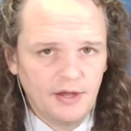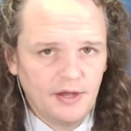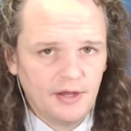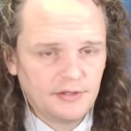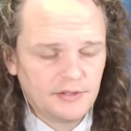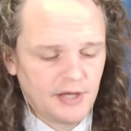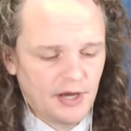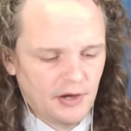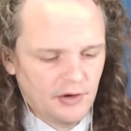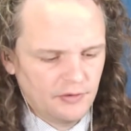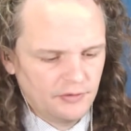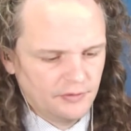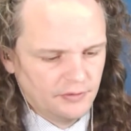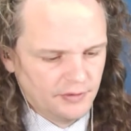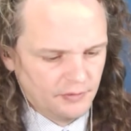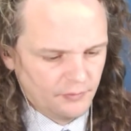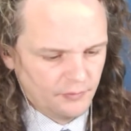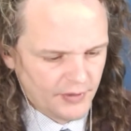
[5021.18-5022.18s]
terror
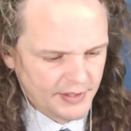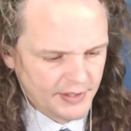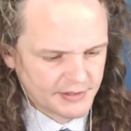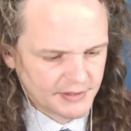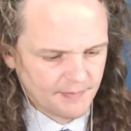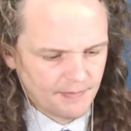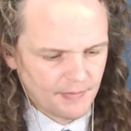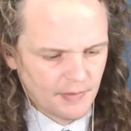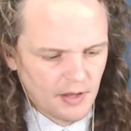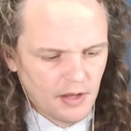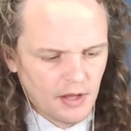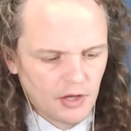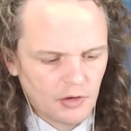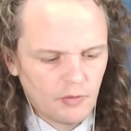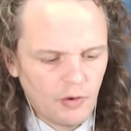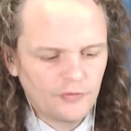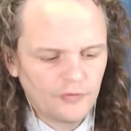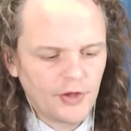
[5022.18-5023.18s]
risk.
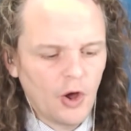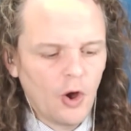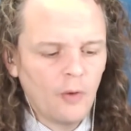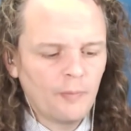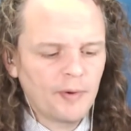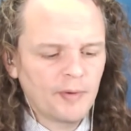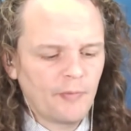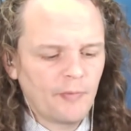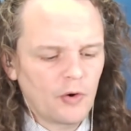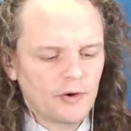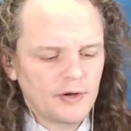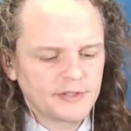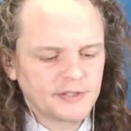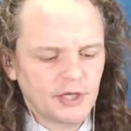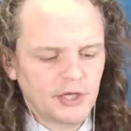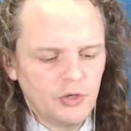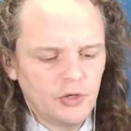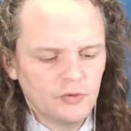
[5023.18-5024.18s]
Quote, the open border is
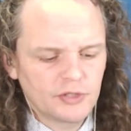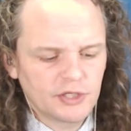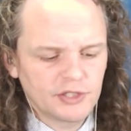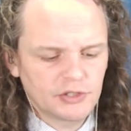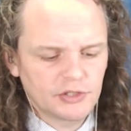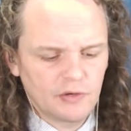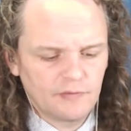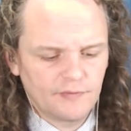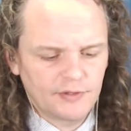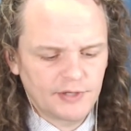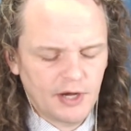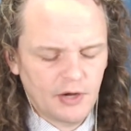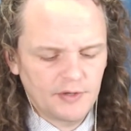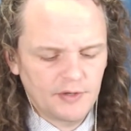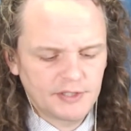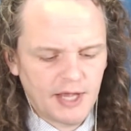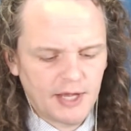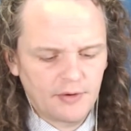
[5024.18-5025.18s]
a huge concern for
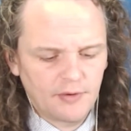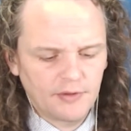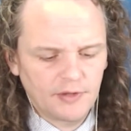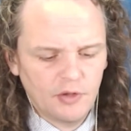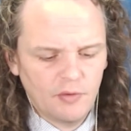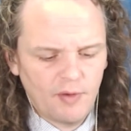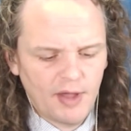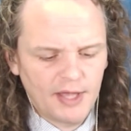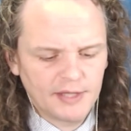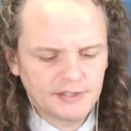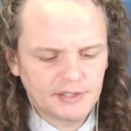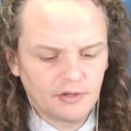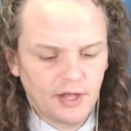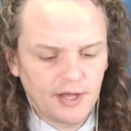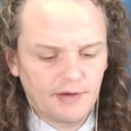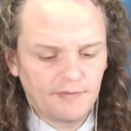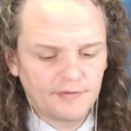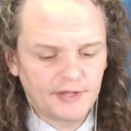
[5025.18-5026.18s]
terrorists entering the U.S. in
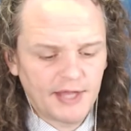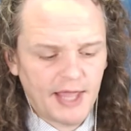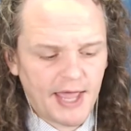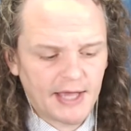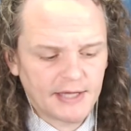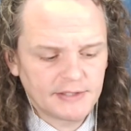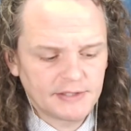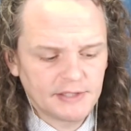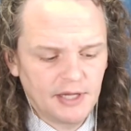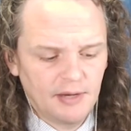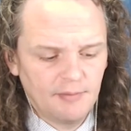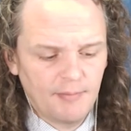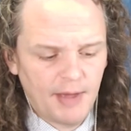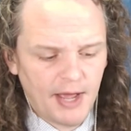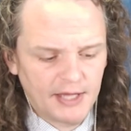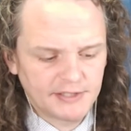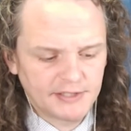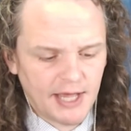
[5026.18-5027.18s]
light of attacks in
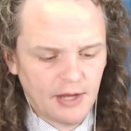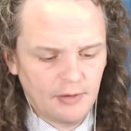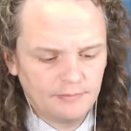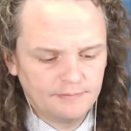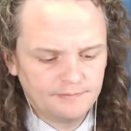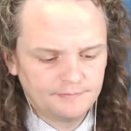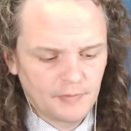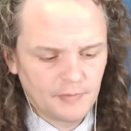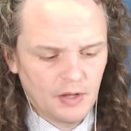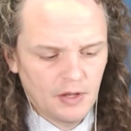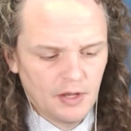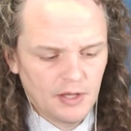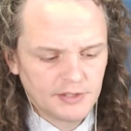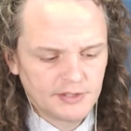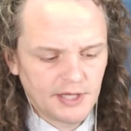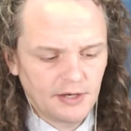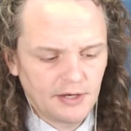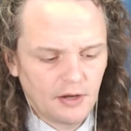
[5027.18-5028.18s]
Moscow,
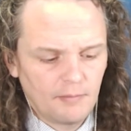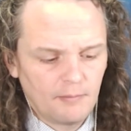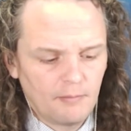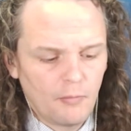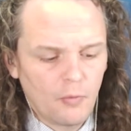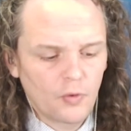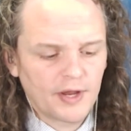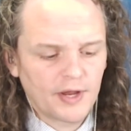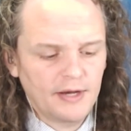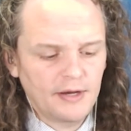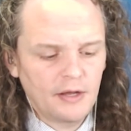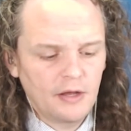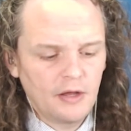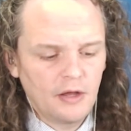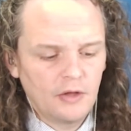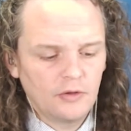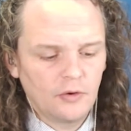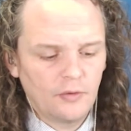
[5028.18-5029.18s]
said Morgan
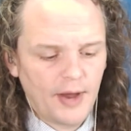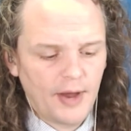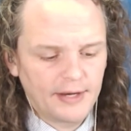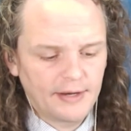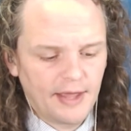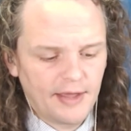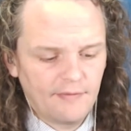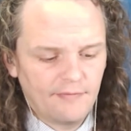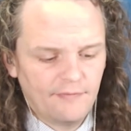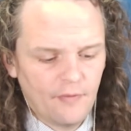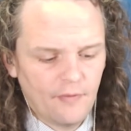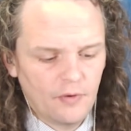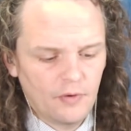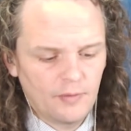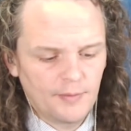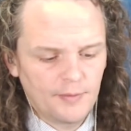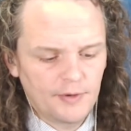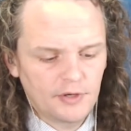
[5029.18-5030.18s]
Lorette, a
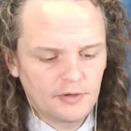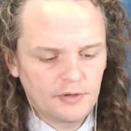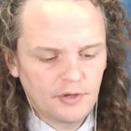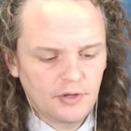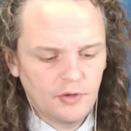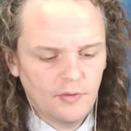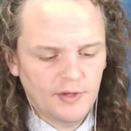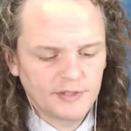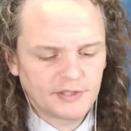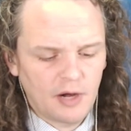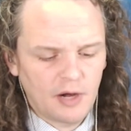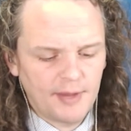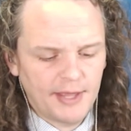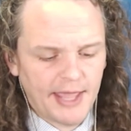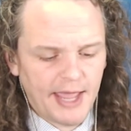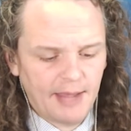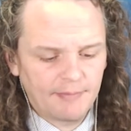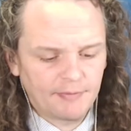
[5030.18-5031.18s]
former U.S. Army
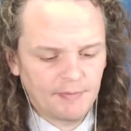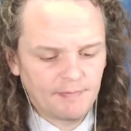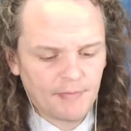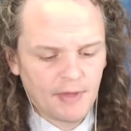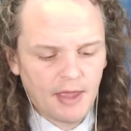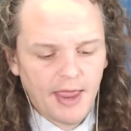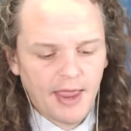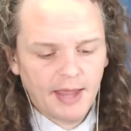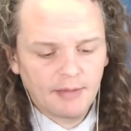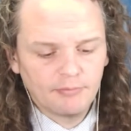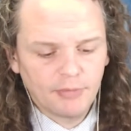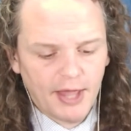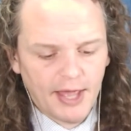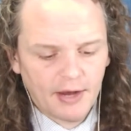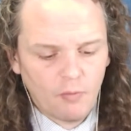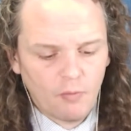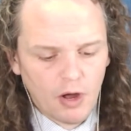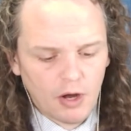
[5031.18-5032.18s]
captain and
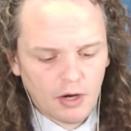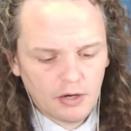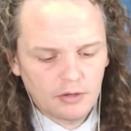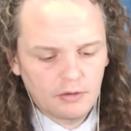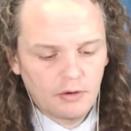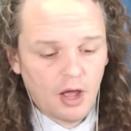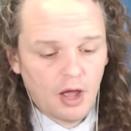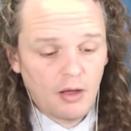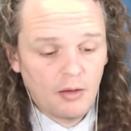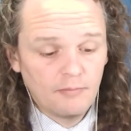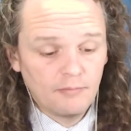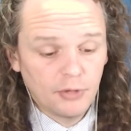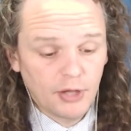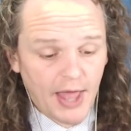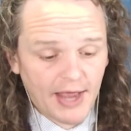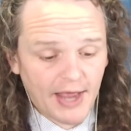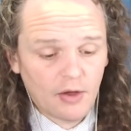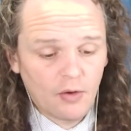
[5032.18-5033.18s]
Blackwater
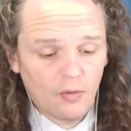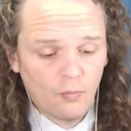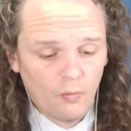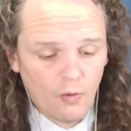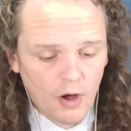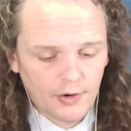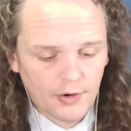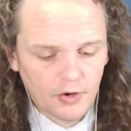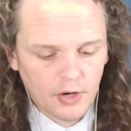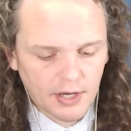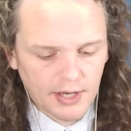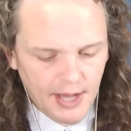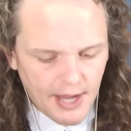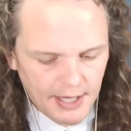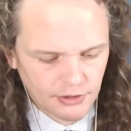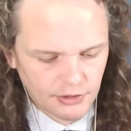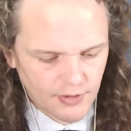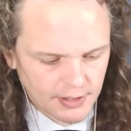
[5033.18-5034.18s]

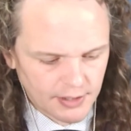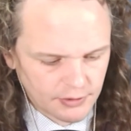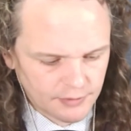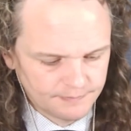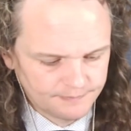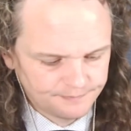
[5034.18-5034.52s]
contractor.